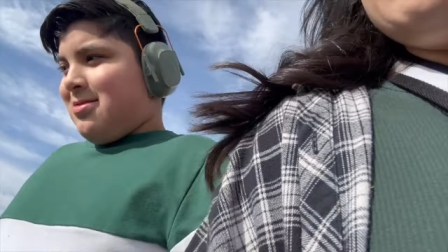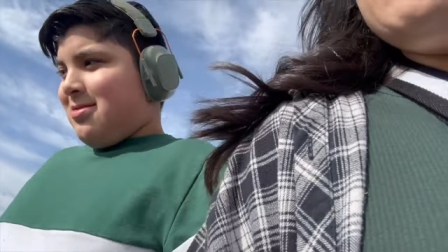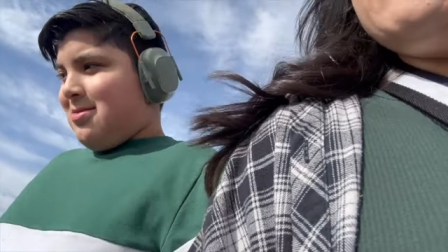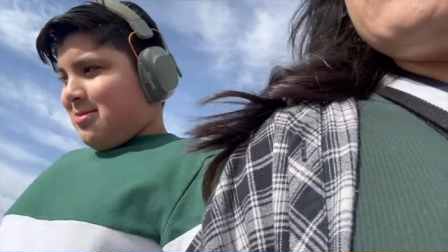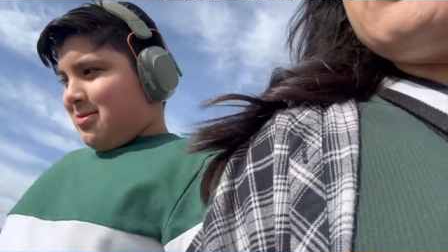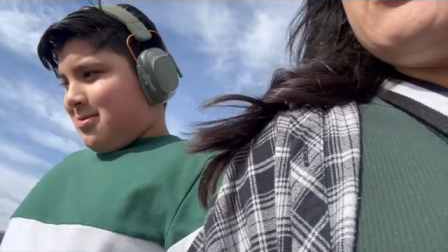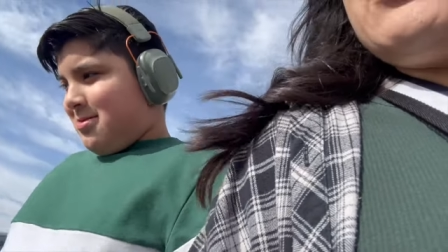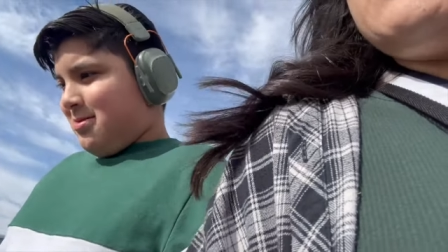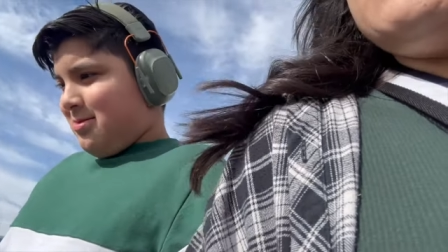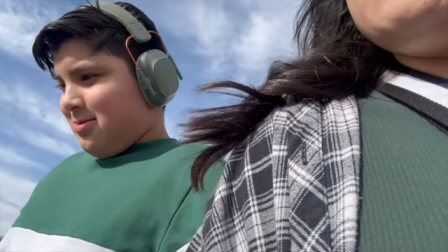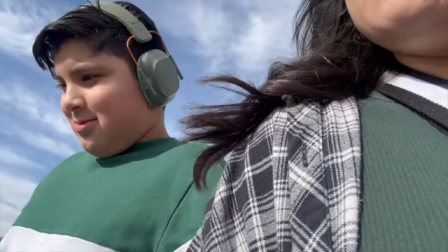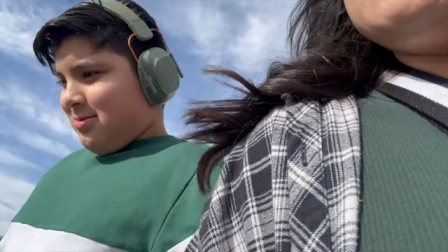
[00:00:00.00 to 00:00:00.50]
We're
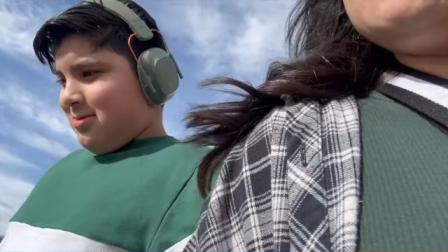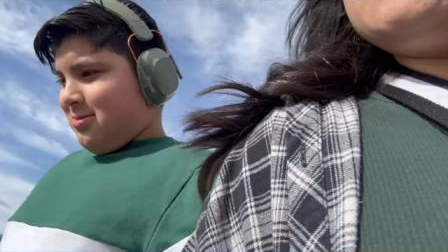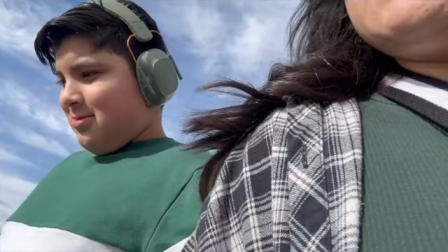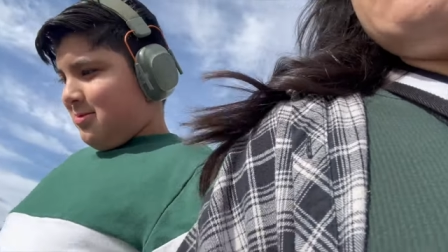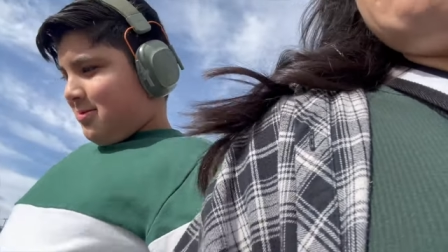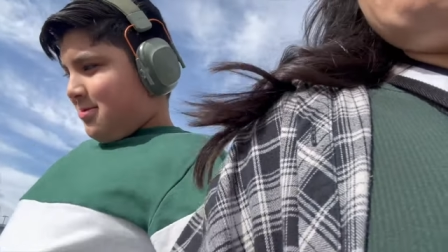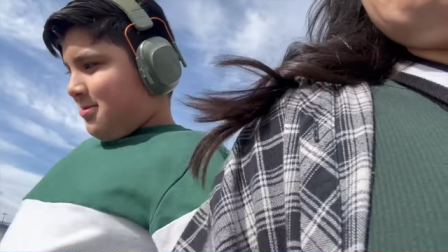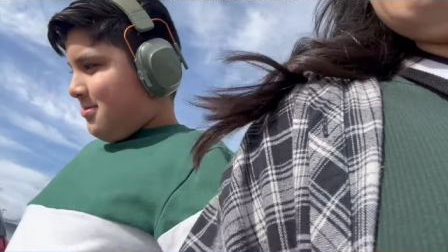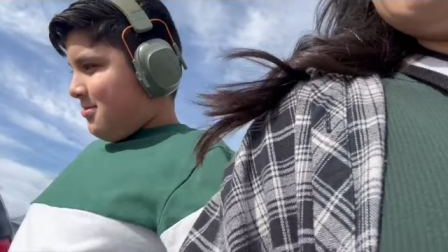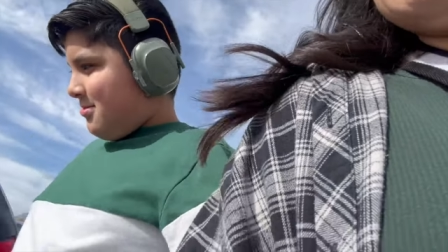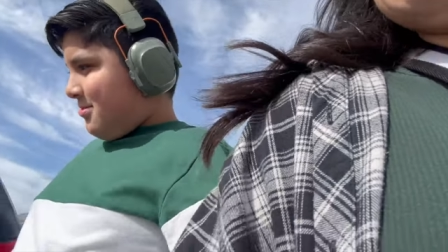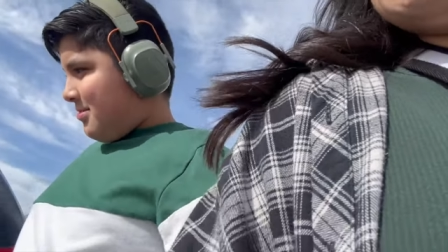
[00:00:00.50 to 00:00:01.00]
all
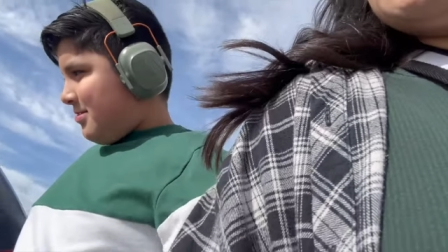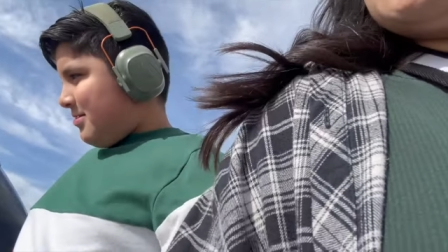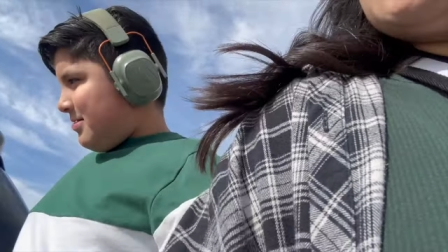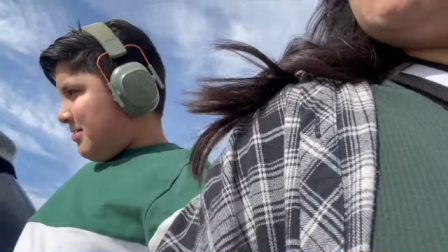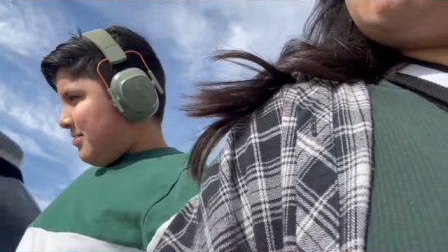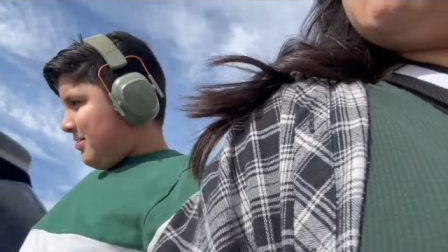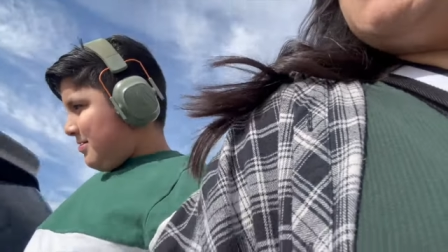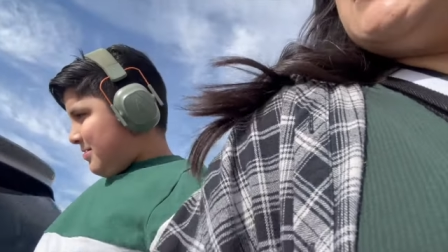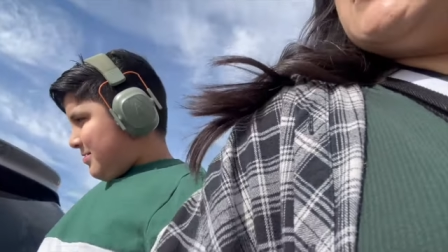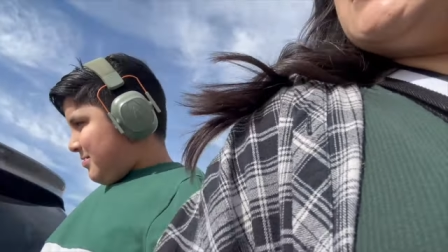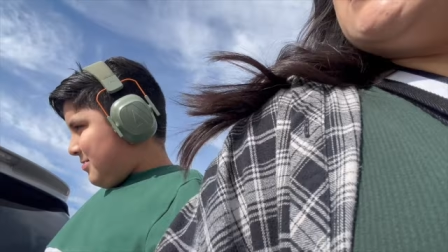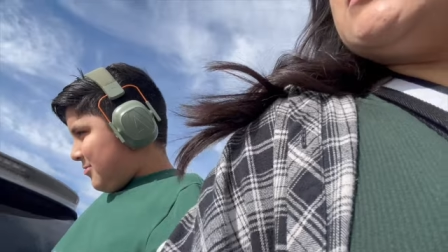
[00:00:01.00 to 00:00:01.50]
set for six
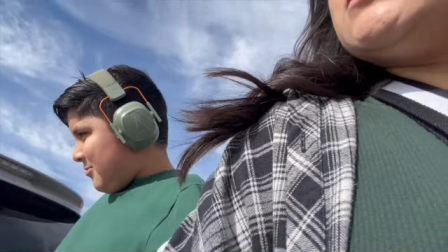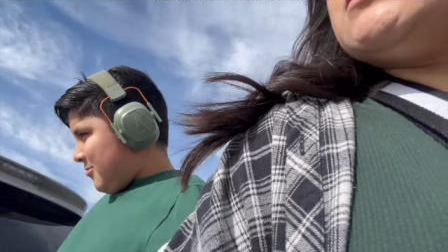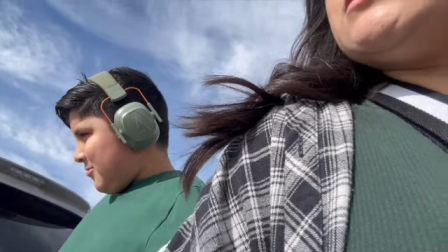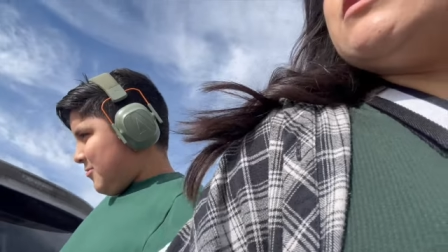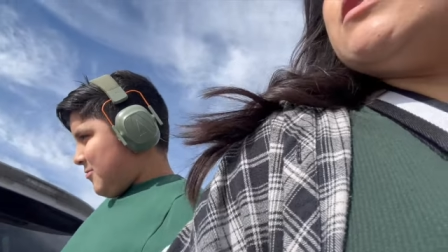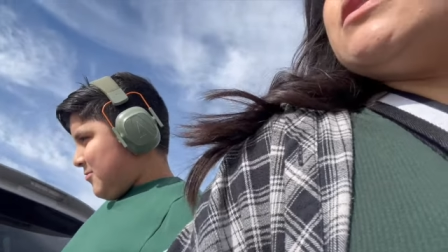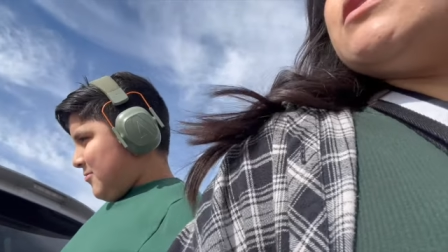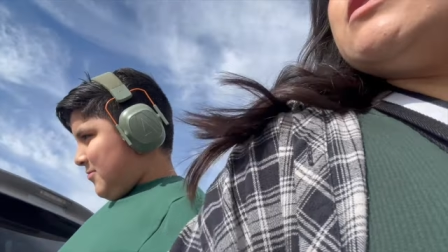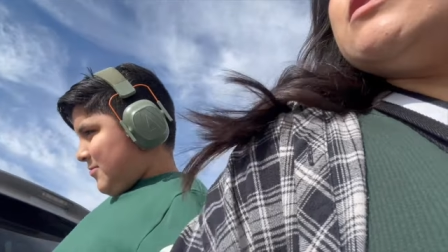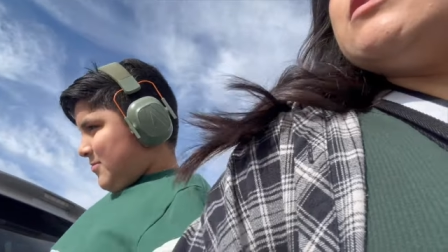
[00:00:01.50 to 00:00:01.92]
months.